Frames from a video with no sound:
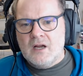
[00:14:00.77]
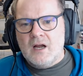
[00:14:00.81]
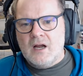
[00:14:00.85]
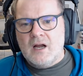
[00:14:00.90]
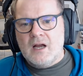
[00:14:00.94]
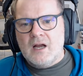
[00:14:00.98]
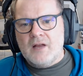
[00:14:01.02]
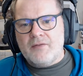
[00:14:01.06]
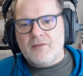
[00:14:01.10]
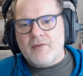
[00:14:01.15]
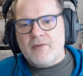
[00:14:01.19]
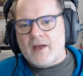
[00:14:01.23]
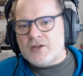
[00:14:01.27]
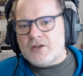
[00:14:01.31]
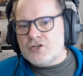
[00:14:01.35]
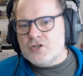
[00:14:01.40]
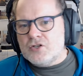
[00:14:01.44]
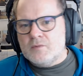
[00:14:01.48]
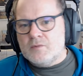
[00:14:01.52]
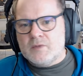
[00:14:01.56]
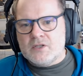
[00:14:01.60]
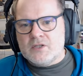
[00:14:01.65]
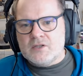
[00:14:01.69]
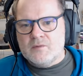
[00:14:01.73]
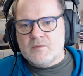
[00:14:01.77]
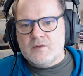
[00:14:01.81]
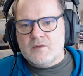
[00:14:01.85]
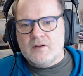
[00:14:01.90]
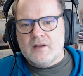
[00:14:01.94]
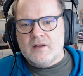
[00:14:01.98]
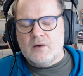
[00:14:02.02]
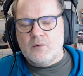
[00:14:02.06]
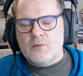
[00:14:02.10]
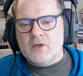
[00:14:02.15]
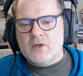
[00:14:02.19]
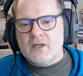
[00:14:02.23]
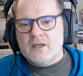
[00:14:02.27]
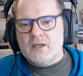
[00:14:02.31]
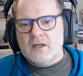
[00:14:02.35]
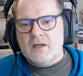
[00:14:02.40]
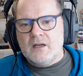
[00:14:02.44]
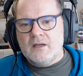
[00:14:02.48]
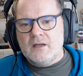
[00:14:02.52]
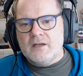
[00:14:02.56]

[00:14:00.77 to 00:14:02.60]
uh, that should be something that we you